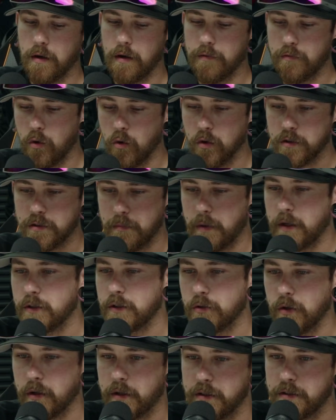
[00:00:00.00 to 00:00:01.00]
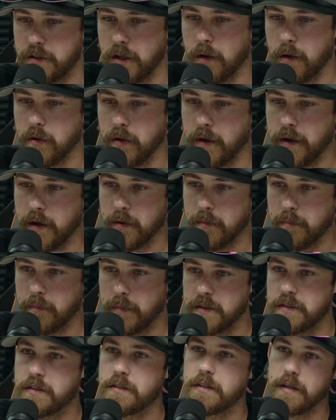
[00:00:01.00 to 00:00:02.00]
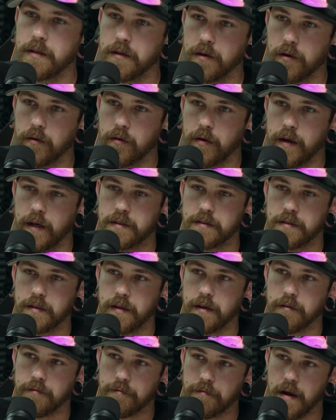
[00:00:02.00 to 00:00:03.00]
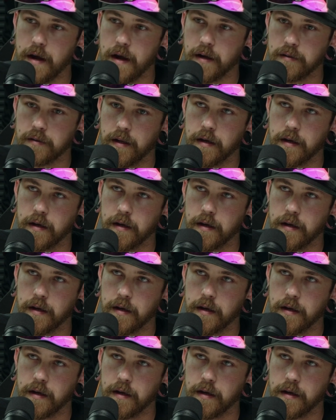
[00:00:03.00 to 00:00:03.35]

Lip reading: of course, my truck is double layered, but still, it's the effect.